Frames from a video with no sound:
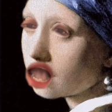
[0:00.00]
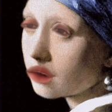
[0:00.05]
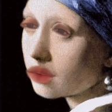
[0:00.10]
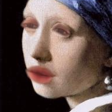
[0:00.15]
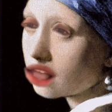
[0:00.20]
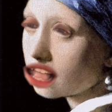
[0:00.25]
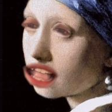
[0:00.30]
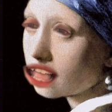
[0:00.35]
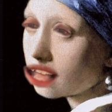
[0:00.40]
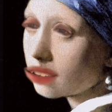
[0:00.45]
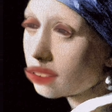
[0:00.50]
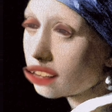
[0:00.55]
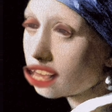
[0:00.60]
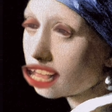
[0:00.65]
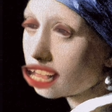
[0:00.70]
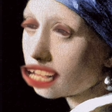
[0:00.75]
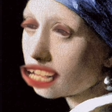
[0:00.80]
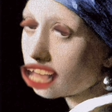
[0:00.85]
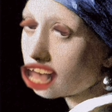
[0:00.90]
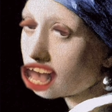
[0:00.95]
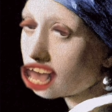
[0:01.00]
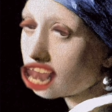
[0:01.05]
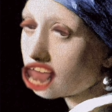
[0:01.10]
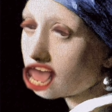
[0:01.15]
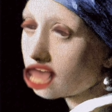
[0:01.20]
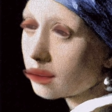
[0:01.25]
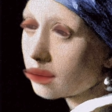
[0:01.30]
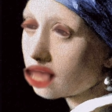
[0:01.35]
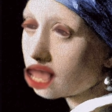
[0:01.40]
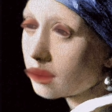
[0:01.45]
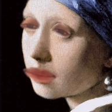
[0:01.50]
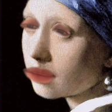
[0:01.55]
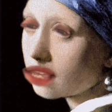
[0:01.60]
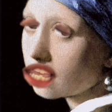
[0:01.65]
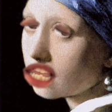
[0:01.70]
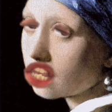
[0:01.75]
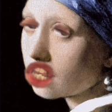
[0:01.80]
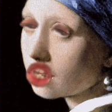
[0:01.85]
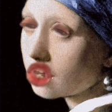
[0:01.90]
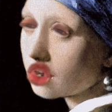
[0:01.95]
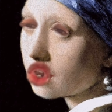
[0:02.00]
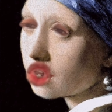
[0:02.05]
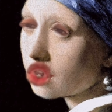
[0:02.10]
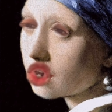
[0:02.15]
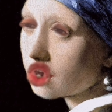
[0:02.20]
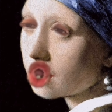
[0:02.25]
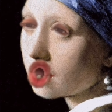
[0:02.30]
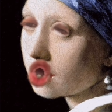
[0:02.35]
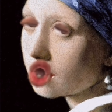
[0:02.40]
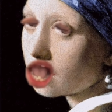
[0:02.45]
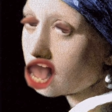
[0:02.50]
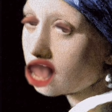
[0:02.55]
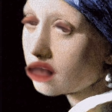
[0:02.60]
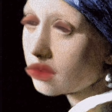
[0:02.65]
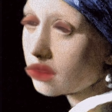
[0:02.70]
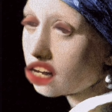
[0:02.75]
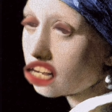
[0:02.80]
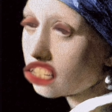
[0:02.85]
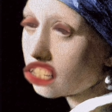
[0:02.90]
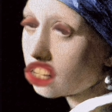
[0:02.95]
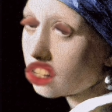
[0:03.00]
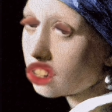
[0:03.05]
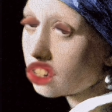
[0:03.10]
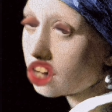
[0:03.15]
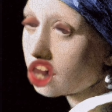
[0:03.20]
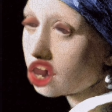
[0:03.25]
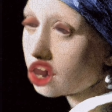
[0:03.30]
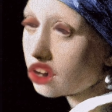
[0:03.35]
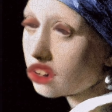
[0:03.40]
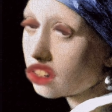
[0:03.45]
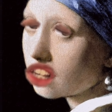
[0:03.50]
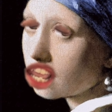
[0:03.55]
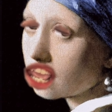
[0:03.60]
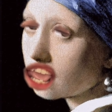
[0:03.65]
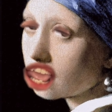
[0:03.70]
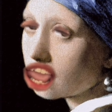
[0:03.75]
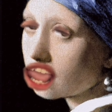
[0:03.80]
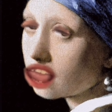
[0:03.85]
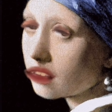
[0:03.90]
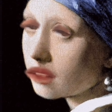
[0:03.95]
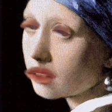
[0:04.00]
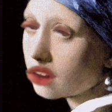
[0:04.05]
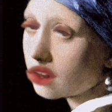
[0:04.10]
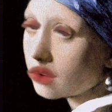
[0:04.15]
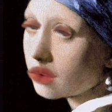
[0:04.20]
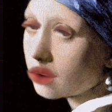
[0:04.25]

Well, God, I mean, you know, I was in church every